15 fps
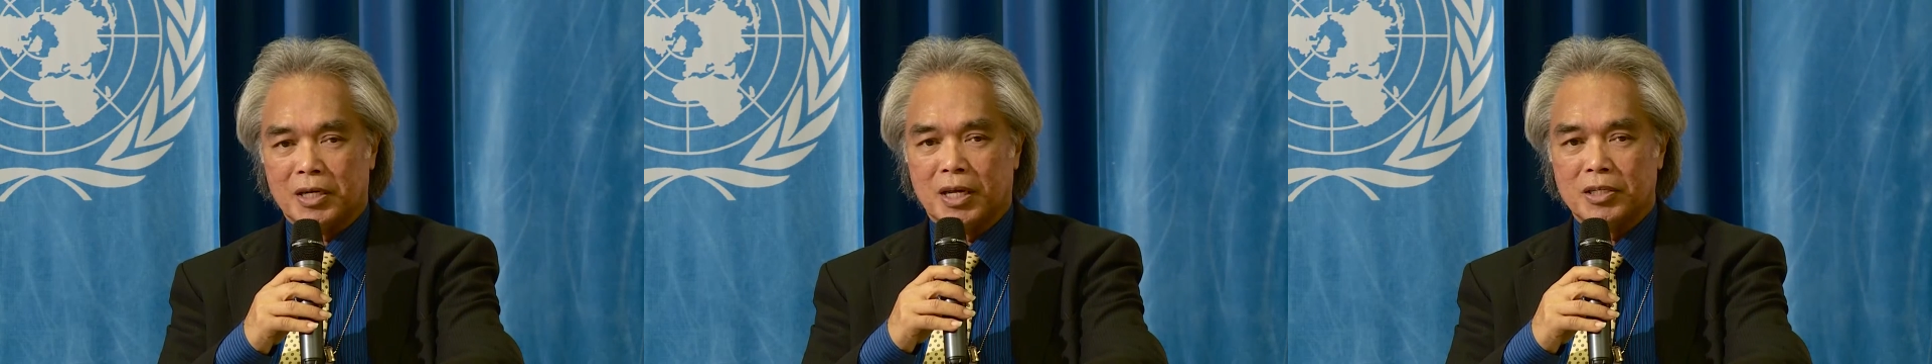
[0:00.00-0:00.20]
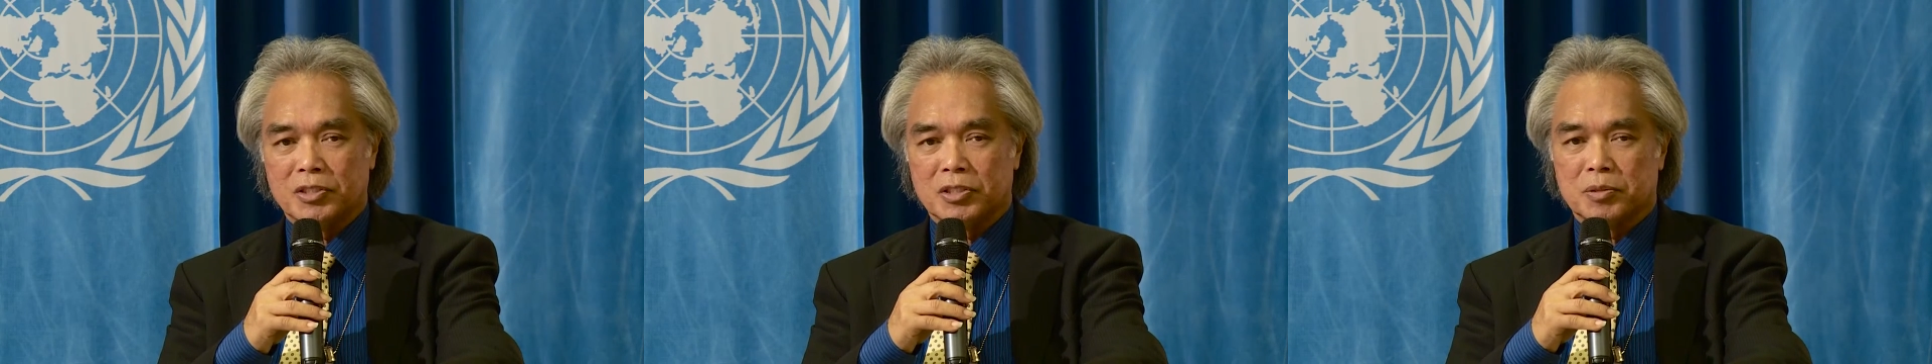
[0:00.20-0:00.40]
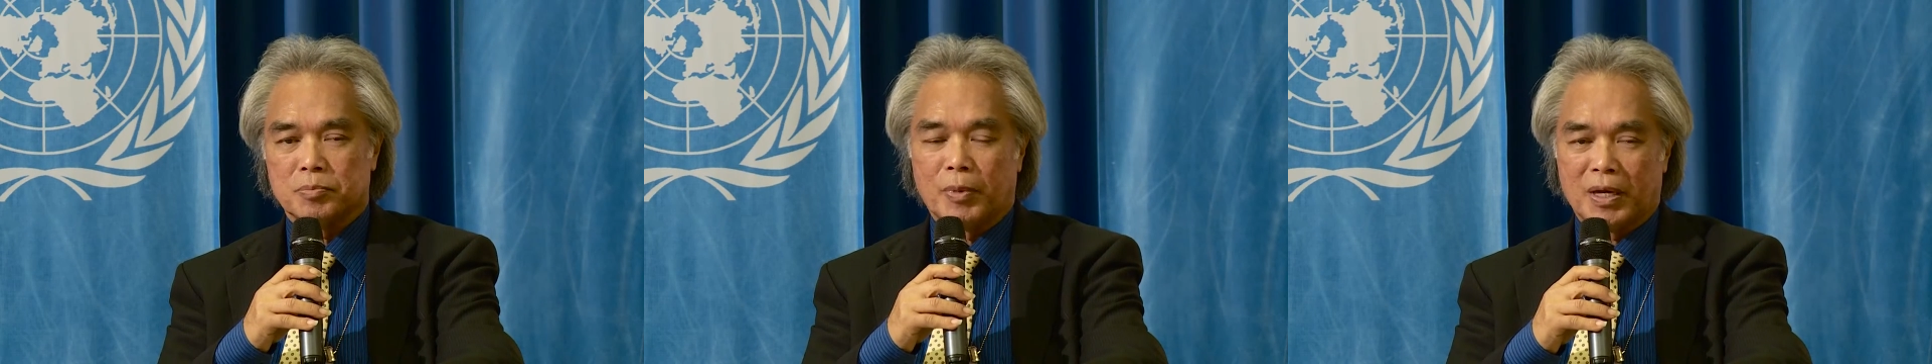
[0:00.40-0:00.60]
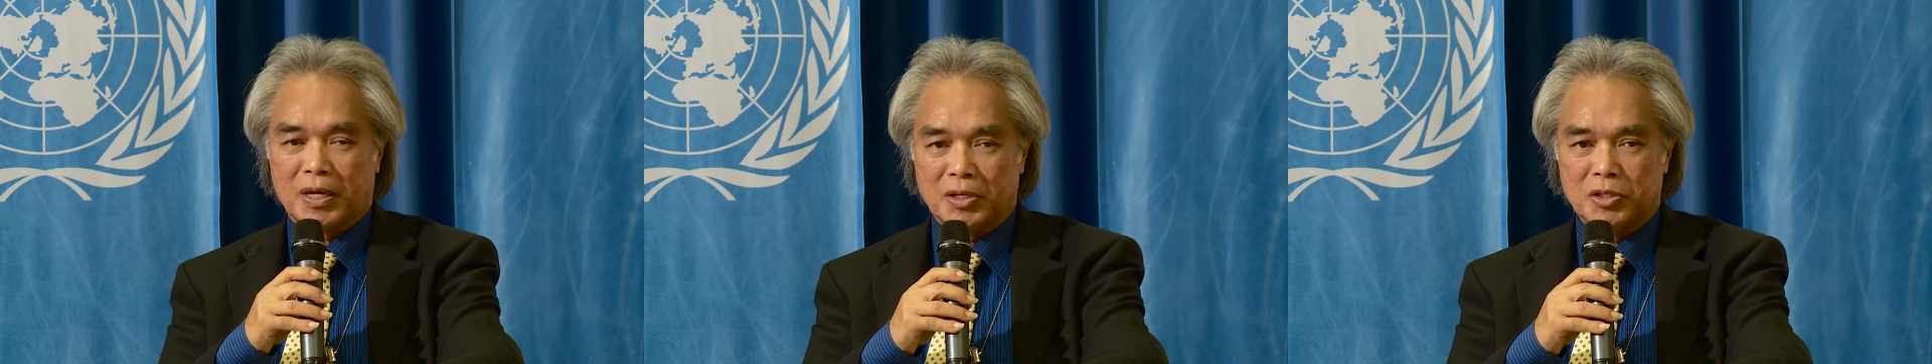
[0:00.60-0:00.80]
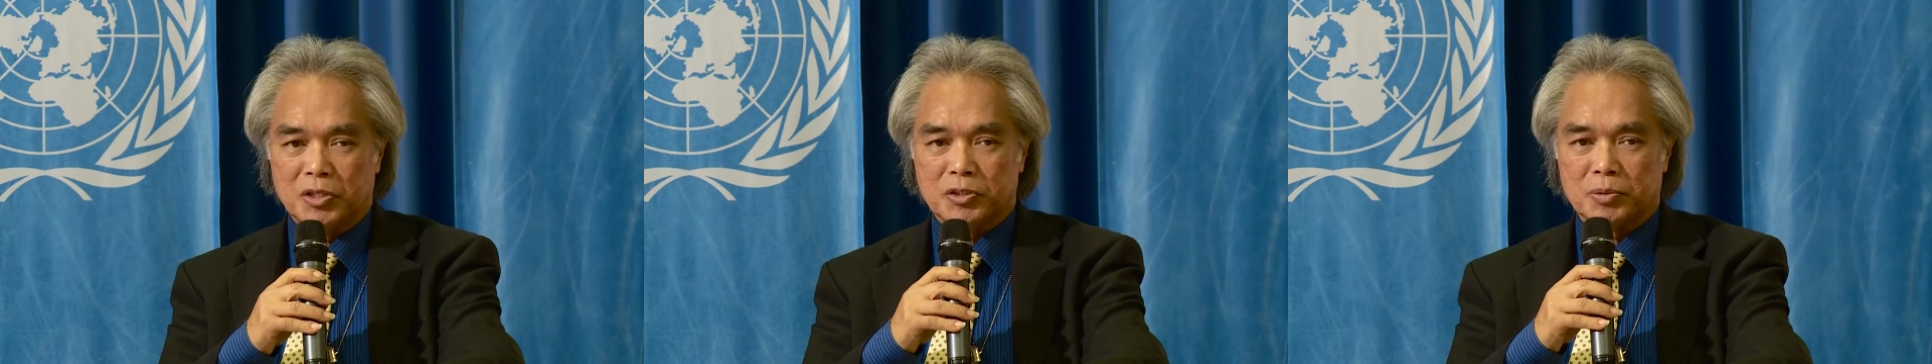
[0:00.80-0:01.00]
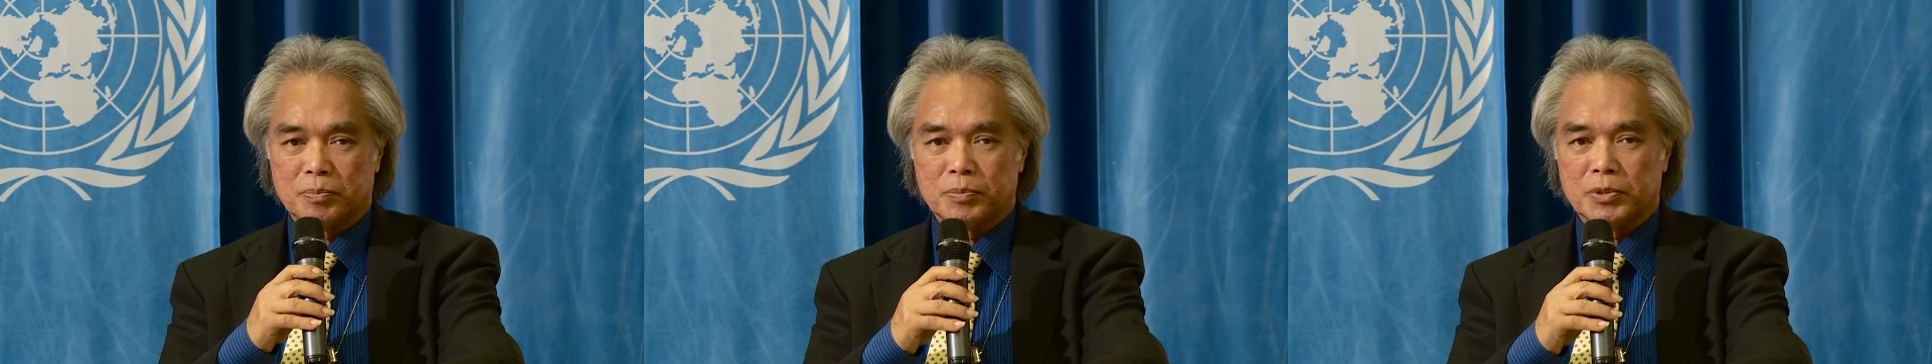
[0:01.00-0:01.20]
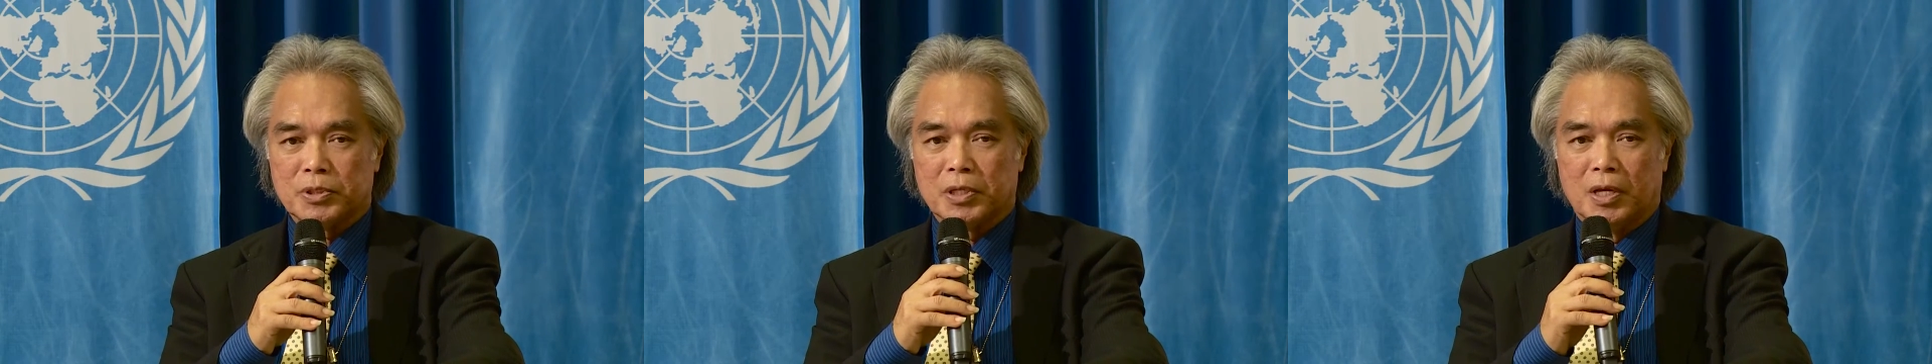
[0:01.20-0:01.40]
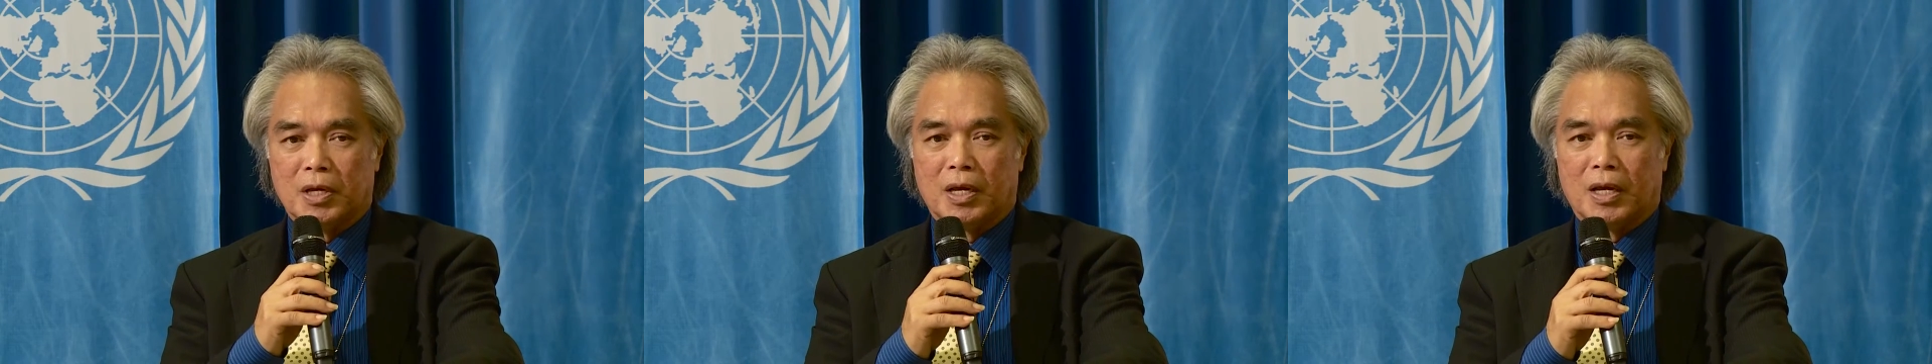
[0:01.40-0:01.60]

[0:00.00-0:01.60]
Nations mechanisms